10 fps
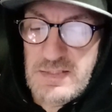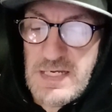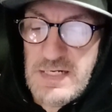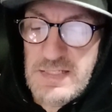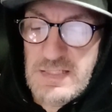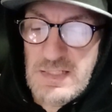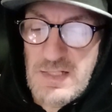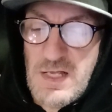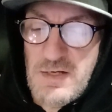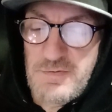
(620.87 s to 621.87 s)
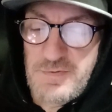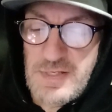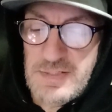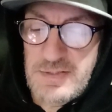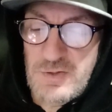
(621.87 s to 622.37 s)
that it isn't love
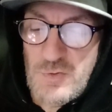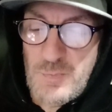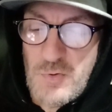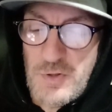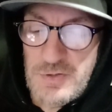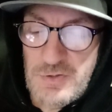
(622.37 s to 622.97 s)
that is so important